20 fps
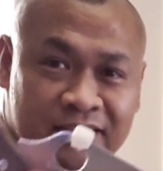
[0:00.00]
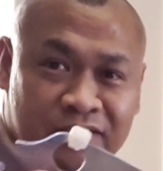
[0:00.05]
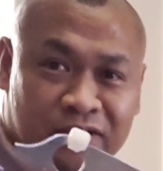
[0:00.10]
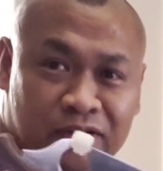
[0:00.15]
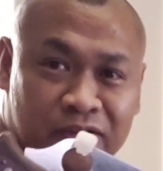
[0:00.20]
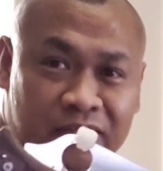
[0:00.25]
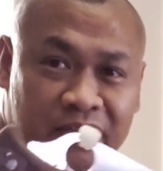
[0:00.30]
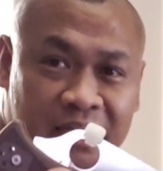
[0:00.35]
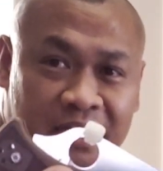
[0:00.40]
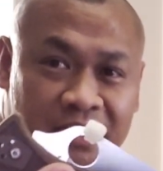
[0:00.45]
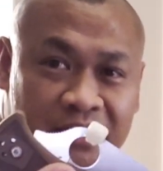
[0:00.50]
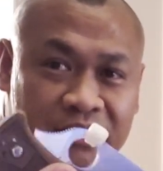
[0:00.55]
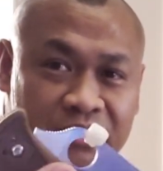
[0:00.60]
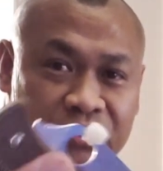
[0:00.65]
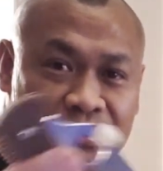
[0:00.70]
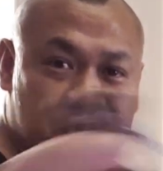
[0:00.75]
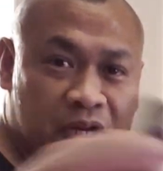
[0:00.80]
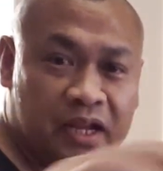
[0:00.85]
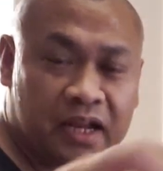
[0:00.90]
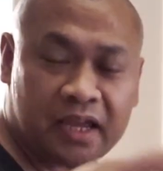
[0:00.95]
on there
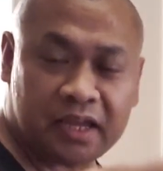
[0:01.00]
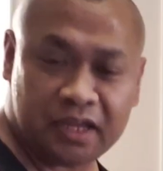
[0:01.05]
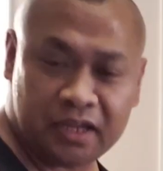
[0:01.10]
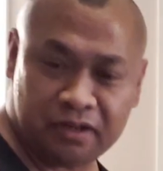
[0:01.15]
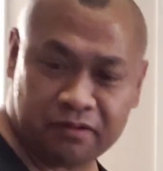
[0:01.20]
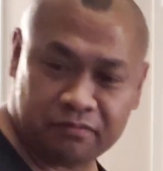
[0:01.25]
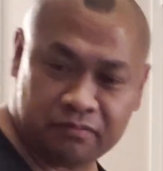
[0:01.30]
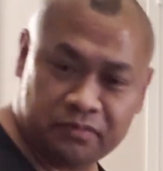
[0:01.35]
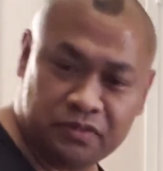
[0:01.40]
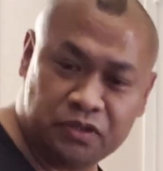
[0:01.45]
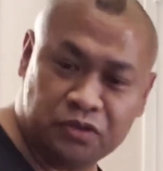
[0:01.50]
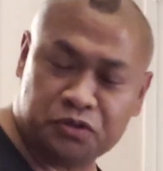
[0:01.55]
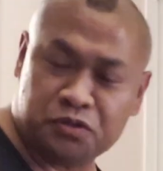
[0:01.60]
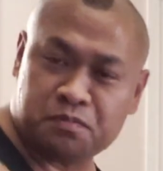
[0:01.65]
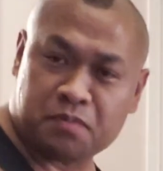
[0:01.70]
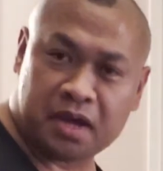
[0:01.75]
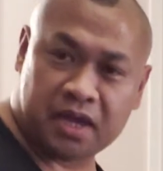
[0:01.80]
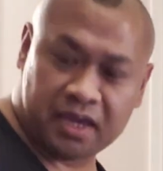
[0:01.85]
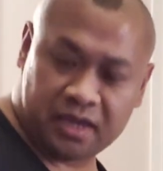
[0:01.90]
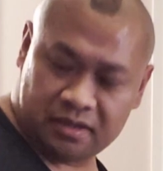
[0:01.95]
so that I can use
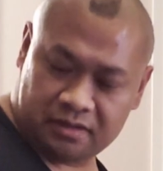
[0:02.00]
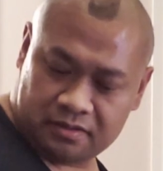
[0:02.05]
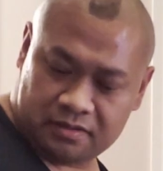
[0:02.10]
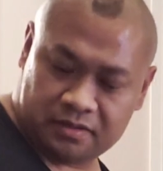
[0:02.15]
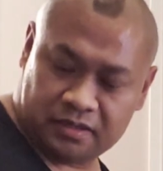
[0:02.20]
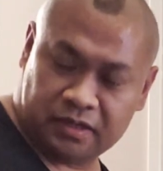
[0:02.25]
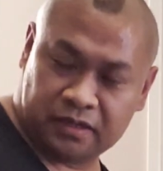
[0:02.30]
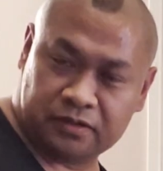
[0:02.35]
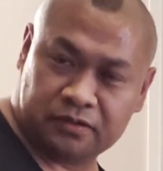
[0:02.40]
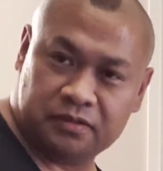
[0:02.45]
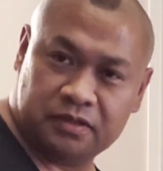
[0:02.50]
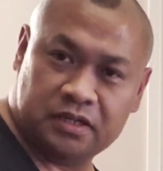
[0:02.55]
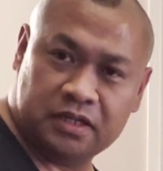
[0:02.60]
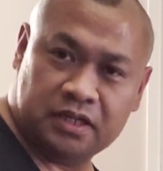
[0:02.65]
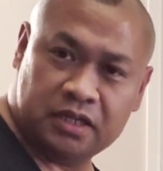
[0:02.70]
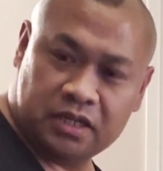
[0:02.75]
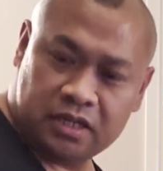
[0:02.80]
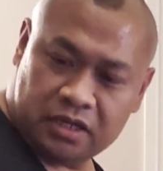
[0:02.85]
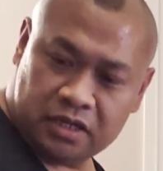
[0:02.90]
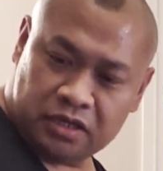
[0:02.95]
my, you know,
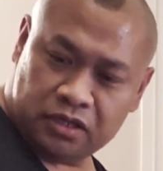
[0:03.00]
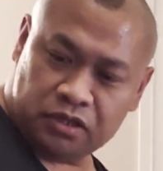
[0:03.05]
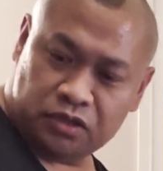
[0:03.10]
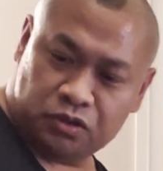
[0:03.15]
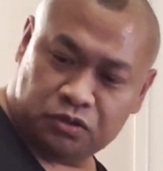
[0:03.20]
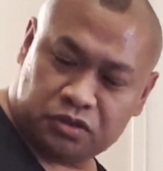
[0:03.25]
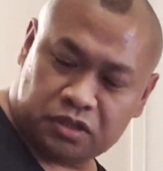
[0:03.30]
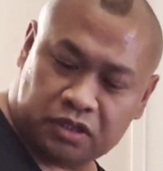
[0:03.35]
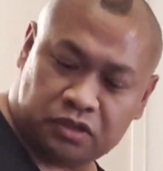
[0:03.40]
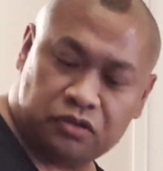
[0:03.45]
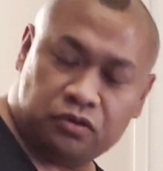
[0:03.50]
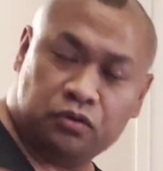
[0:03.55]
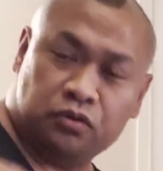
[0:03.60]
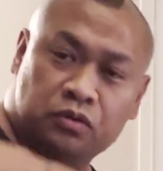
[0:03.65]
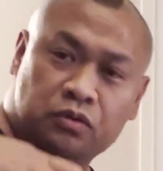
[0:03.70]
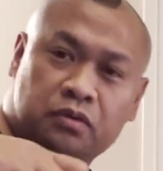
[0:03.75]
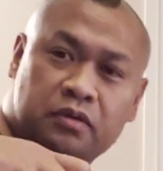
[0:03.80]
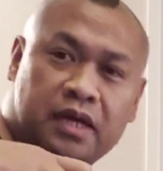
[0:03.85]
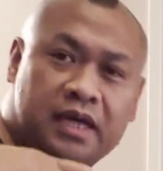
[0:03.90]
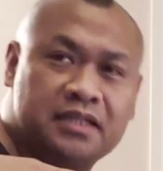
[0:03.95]
use it
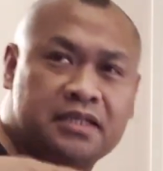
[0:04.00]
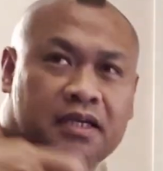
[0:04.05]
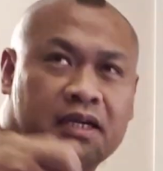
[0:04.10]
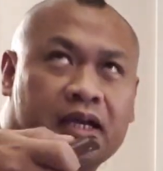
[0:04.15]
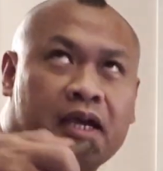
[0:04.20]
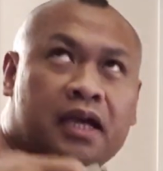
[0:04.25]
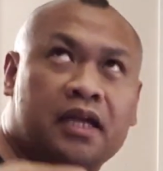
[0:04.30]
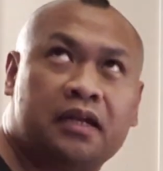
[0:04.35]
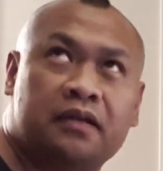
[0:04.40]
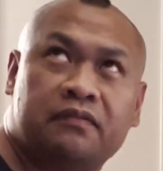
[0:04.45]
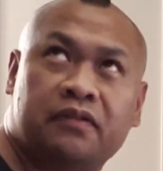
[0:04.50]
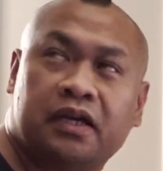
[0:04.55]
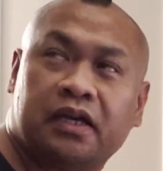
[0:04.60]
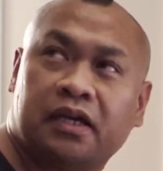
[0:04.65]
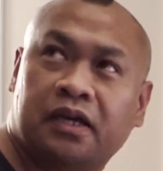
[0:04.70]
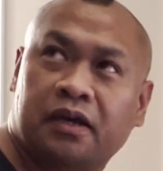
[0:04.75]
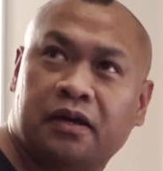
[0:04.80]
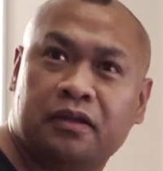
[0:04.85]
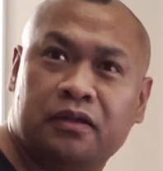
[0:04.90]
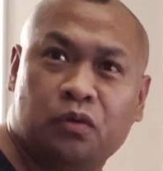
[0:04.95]
to as a kind of like
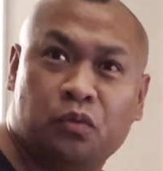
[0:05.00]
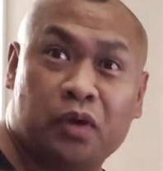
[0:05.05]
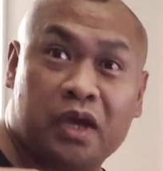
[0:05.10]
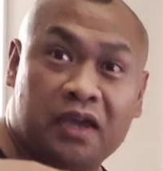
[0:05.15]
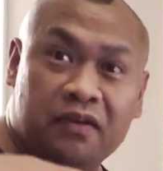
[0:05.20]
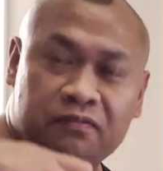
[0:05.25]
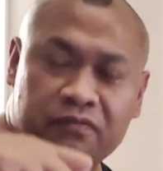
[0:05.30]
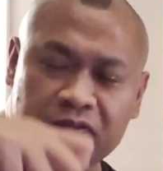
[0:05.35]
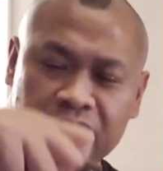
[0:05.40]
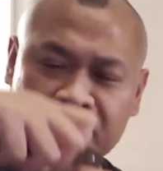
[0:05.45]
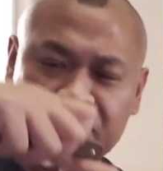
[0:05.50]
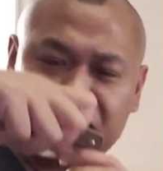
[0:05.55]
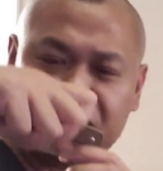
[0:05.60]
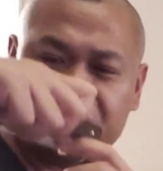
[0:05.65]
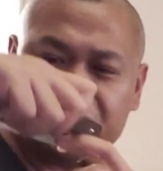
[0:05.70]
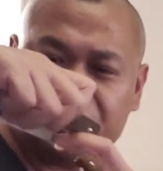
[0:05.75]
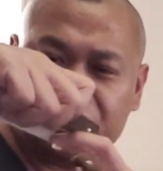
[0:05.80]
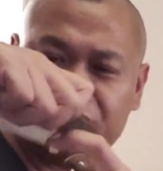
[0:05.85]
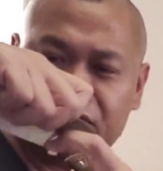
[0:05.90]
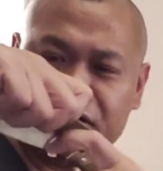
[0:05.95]
the wave
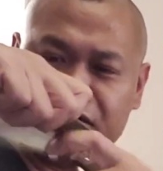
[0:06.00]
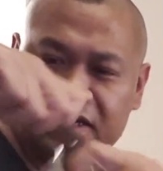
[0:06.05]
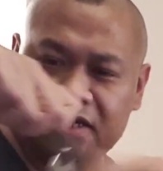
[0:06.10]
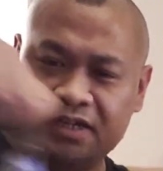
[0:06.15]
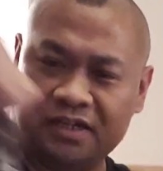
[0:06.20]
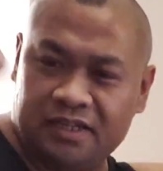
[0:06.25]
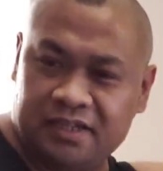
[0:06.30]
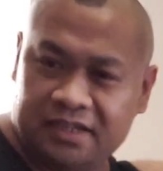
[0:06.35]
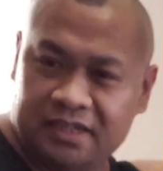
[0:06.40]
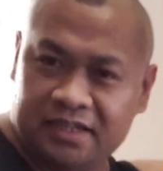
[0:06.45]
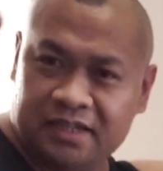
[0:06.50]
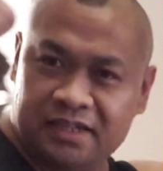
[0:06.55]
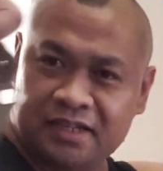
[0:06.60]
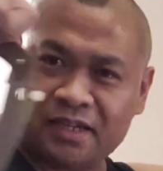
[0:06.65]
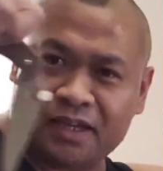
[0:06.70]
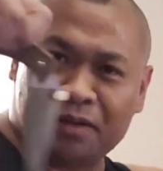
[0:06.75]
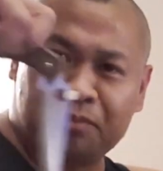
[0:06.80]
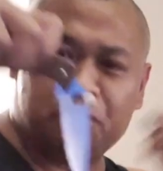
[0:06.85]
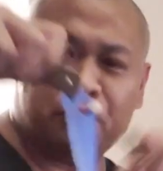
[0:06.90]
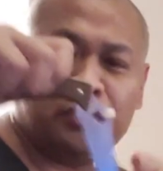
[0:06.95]
feature
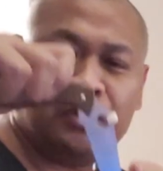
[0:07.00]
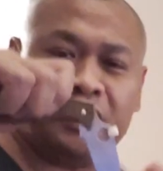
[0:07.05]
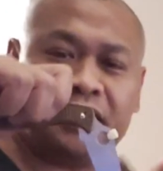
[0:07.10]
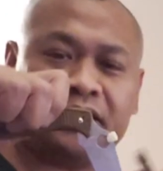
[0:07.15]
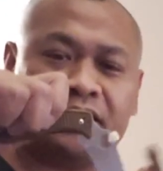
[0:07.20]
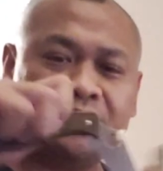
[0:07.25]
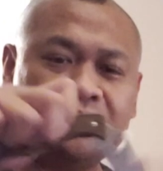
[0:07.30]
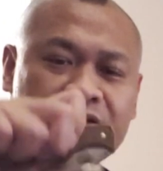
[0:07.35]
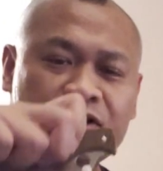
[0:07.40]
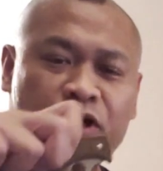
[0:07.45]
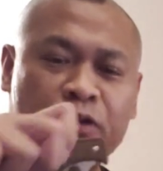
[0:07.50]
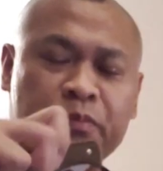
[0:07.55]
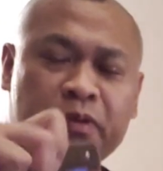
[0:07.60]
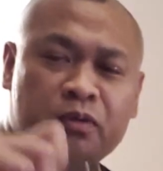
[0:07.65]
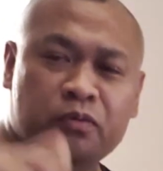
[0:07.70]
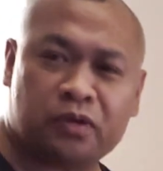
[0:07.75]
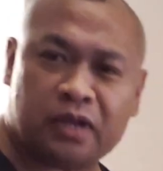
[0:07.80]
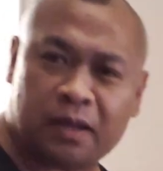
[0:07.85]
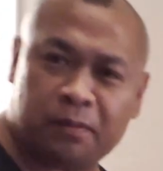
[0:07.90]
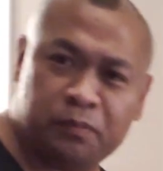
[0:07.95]
and pull it
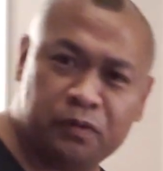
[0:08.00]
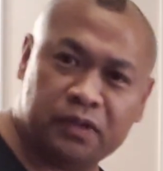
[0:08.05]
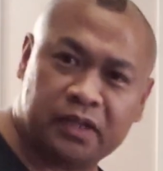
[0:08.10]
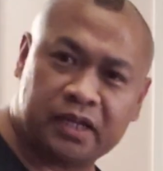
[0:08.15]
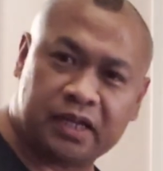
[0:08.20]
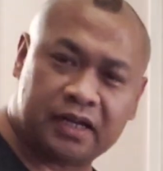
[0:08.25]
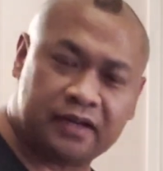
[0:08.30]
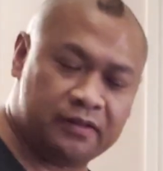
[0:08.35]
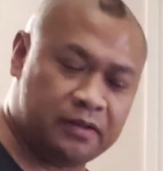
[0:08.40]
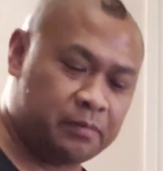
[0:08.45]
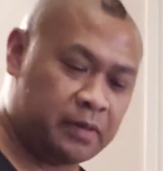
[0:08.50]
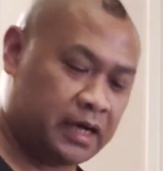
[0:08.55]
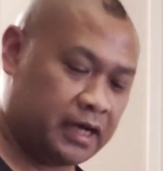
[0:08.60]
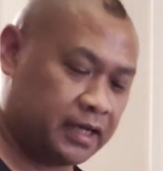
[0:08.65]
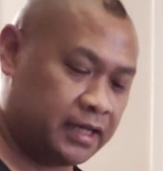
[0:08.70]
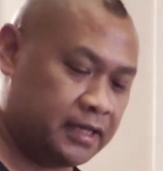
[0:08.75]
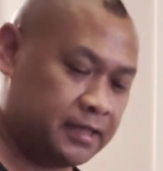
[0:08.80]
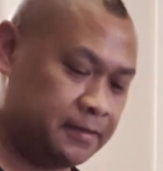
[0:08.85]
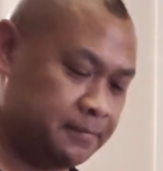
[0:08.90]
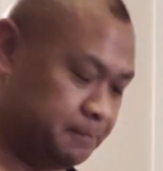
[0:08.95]
open when I pull it out of the
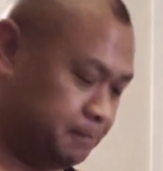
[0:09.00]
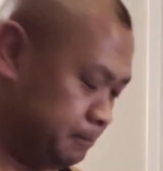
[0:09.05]
pocket.